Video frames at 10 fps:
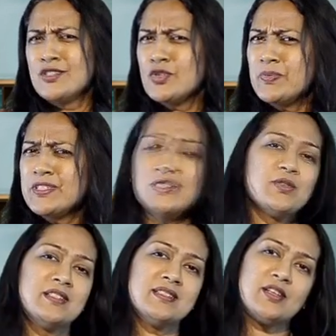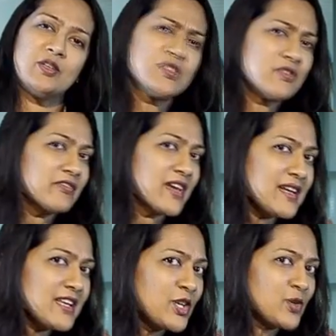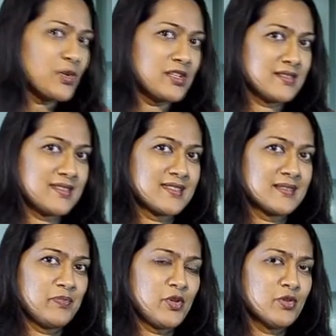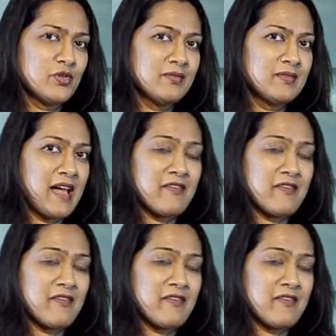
Super students are also very curious, you know.